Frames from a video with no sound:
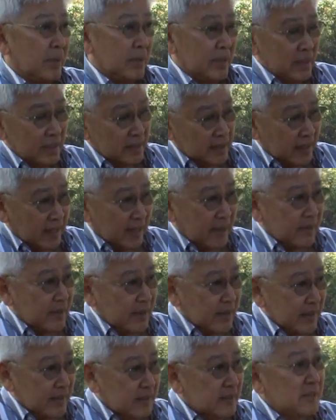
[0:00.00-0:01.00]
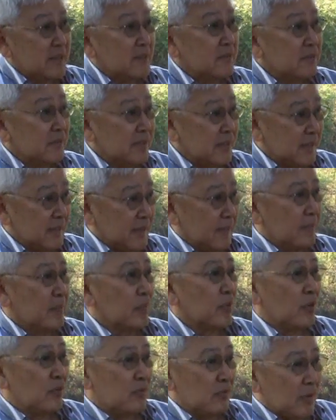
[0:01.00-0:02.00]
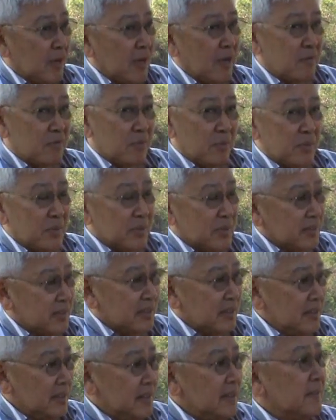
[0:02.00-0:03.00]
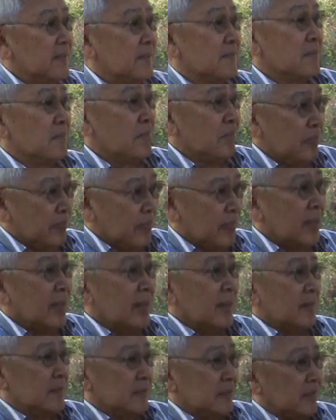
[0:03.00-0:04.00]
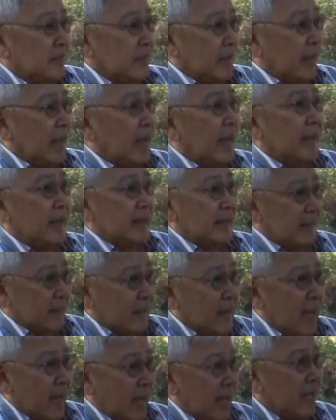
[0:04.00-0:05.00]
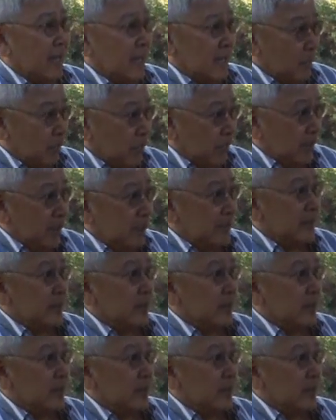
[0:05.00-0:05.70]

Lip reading: But this area is different, not far from the sea, and high elevation